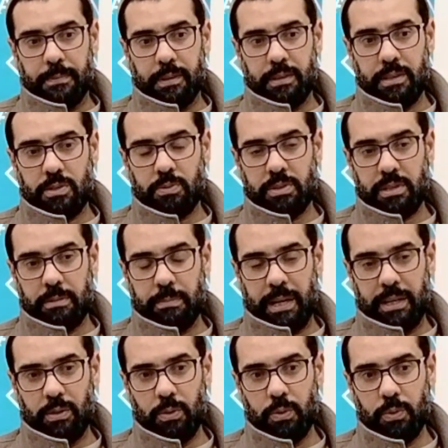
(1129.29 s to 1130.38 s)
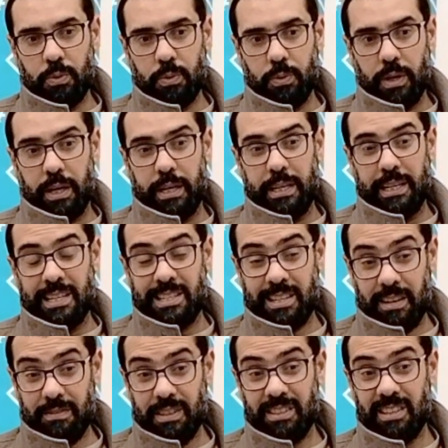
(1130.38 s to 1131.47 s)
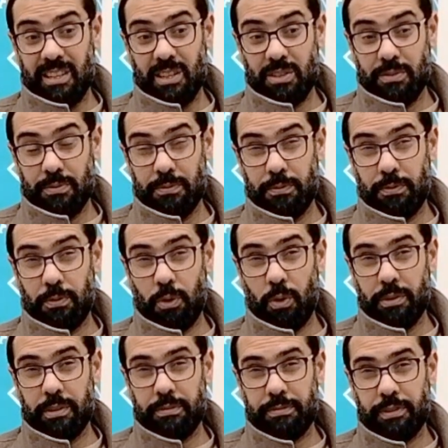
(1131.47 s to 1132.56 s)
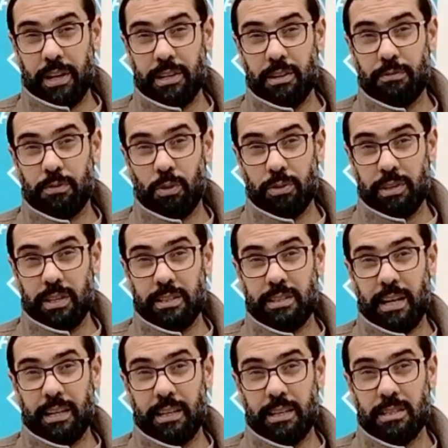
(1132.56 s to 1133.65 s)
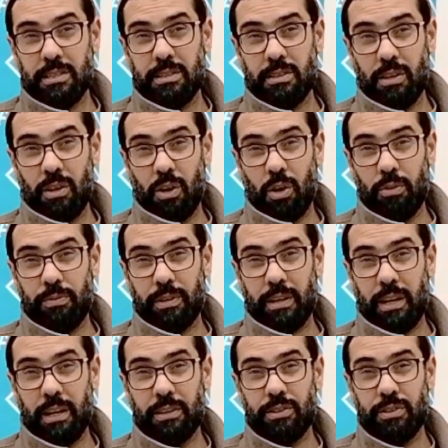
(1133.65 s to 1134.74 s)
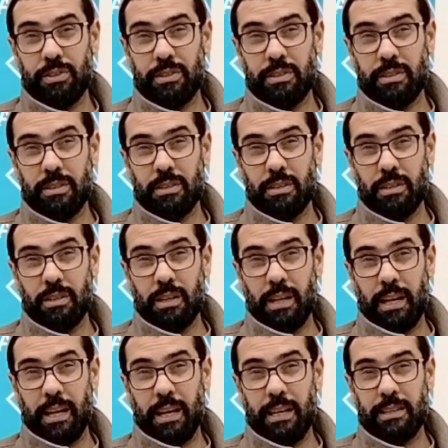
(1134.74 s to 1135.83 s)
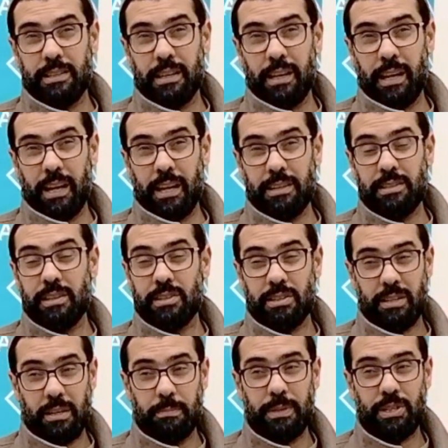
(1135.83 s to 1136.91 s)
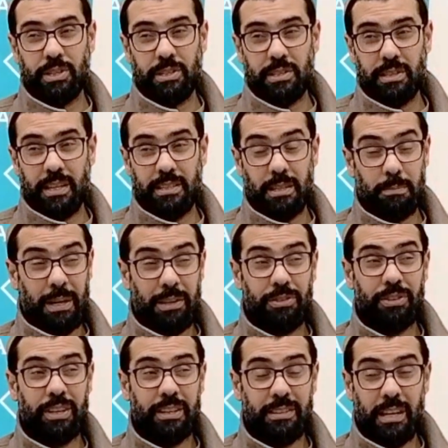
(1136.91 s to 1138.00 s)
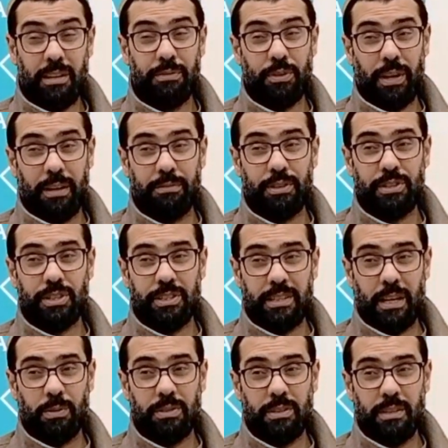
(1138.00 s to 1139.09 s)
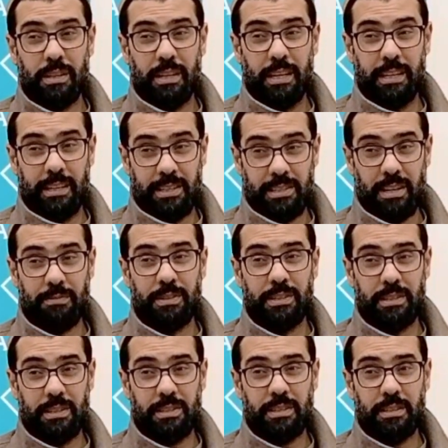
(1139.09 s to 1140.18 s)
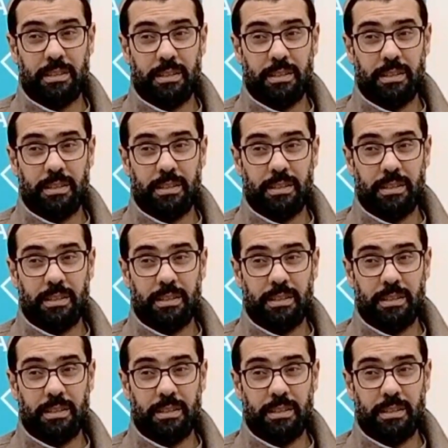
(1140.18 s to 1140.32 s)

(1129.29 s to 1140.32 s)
this was a man who in his 70s, fought the Italians over 180 skirmishes. That's about 3 a day if you average it out, in his 70s.